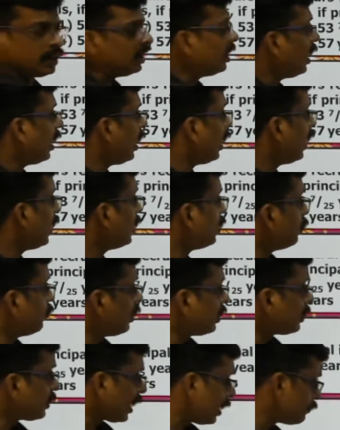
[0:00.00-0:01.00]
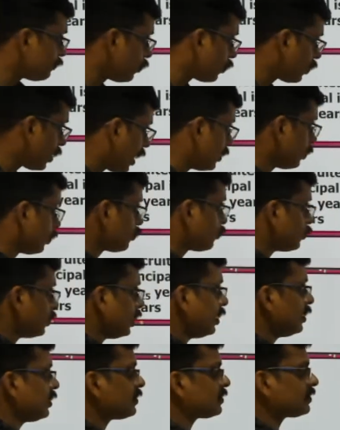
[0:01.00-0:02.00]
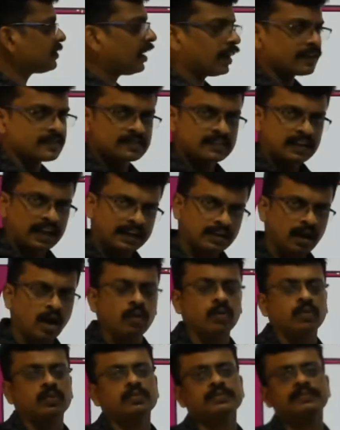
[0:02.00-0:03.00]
and your time for 9th question starts right now.